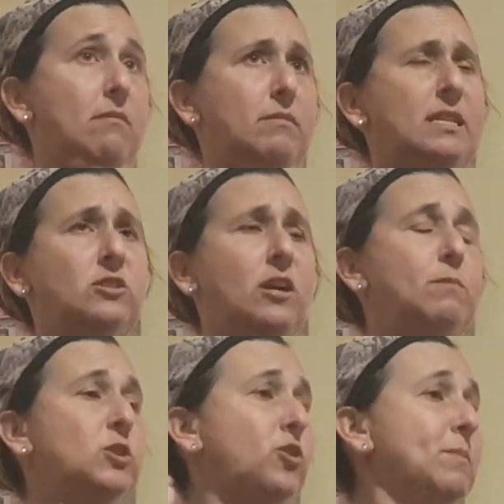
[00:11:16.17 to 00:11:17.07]
Sounds like
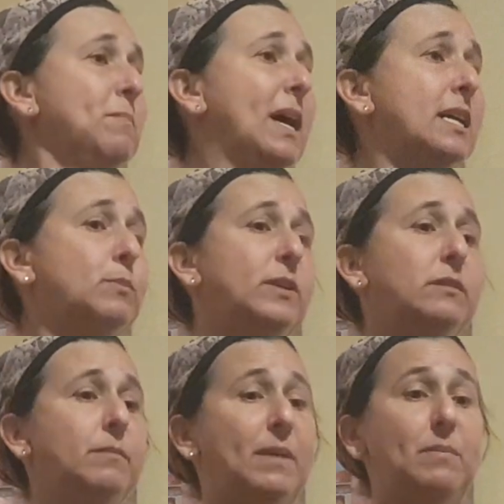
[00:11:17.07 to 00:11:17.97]
I'm describing my
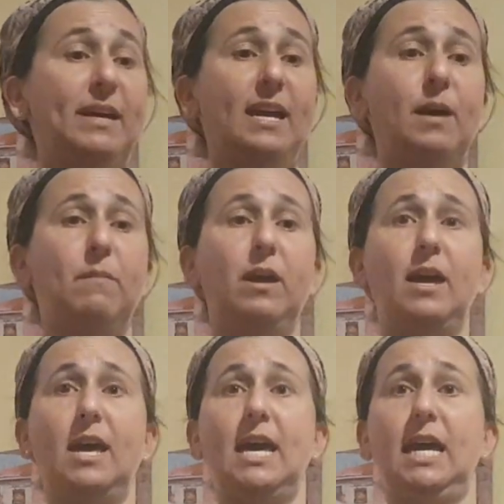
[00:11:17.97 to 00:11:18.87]
husband, maybe I am.
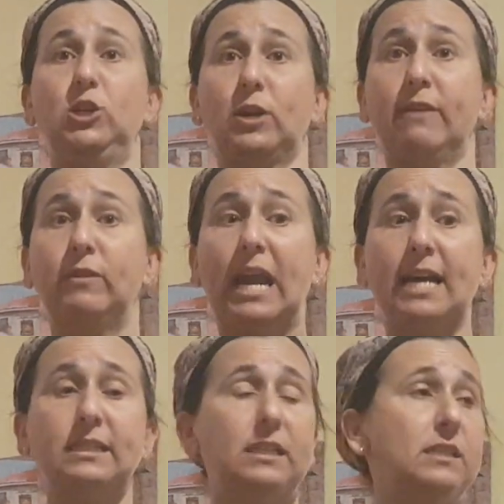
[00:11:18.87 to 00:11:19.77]
He's got to have
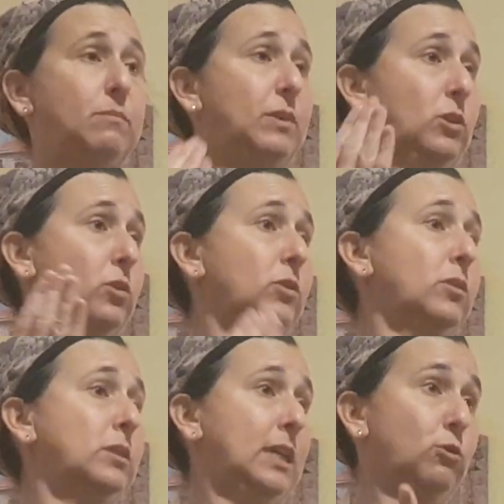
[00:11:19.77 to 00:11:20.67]
glasses,
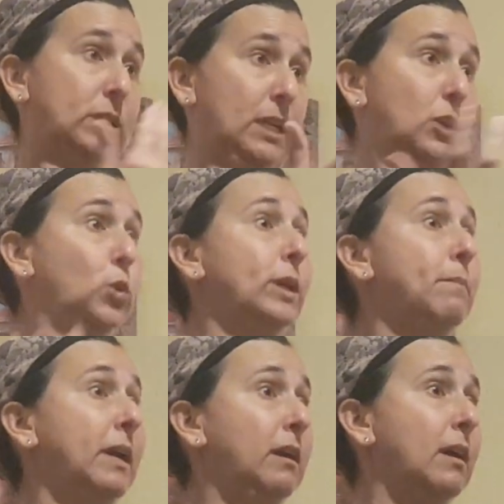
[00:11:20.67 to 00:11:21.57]
because he'll see the good
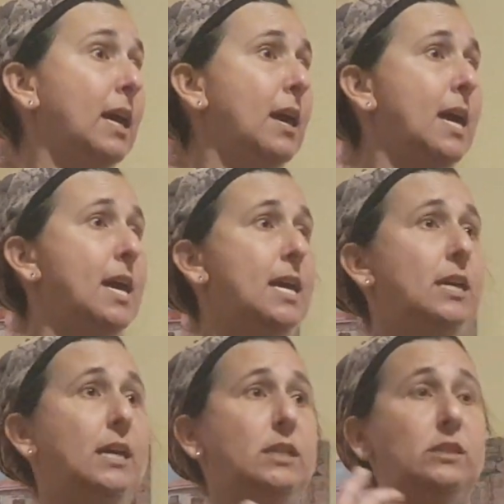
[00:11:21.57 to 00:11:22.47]
in me.
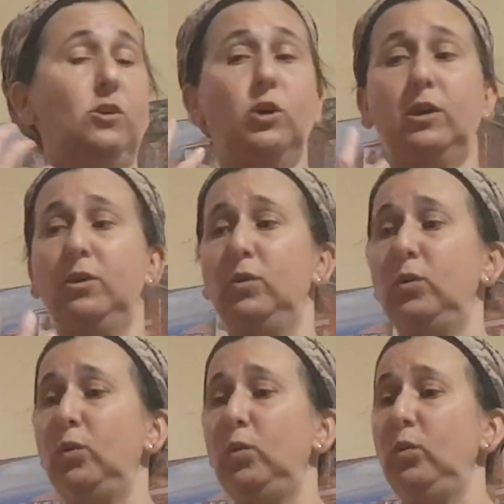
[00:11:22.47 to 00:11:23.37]
He's got
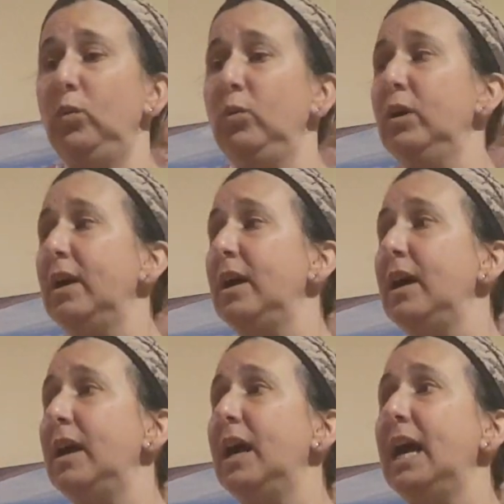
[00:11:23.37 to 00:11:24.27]
to
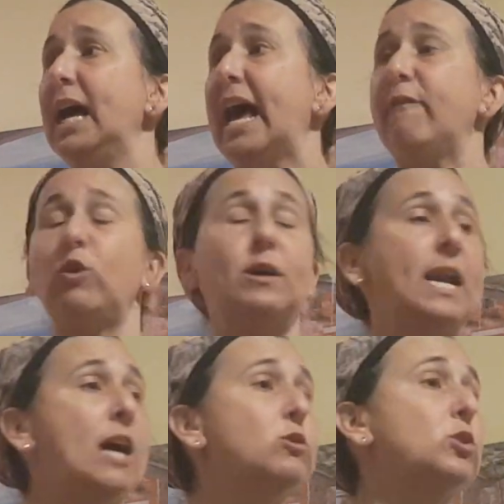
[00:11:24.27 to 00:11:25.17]
have long
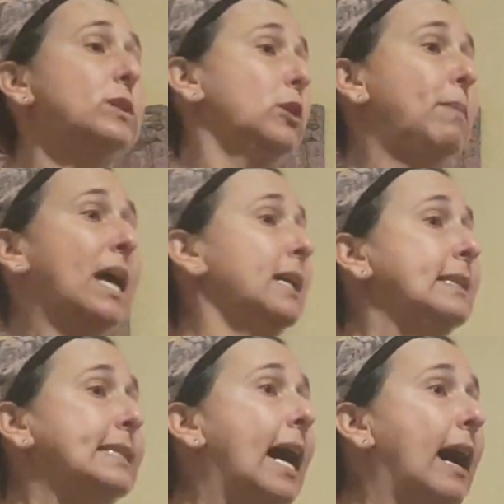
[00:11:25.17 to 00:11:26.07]
nails, because he'll play
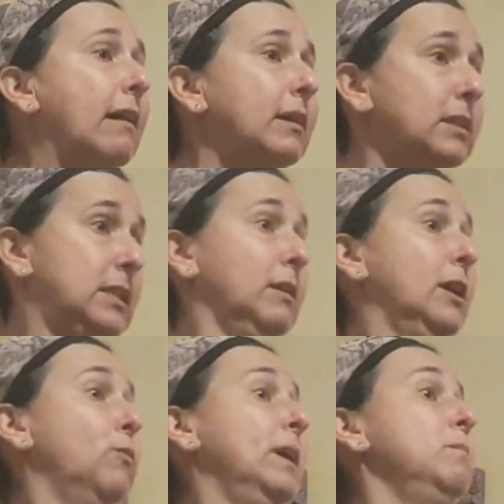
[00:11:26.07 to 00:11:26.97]
guitar.
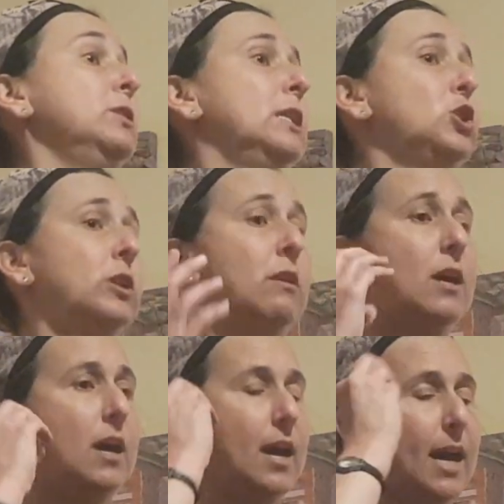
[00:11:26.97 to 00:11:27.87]
He'll be a musician.
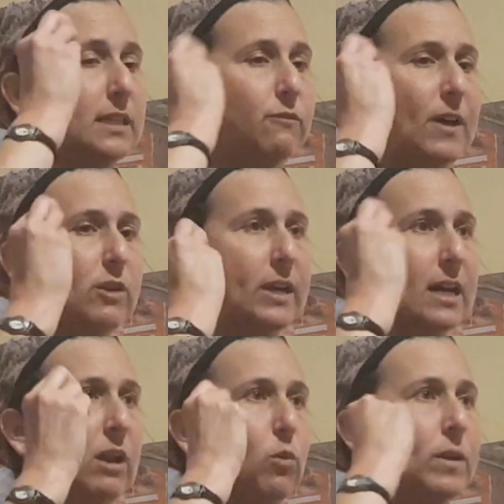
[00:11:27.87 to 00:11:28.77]
It's
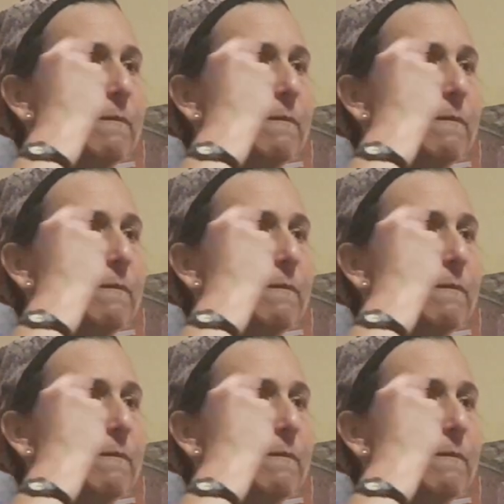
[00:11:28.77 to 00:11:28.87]
very, like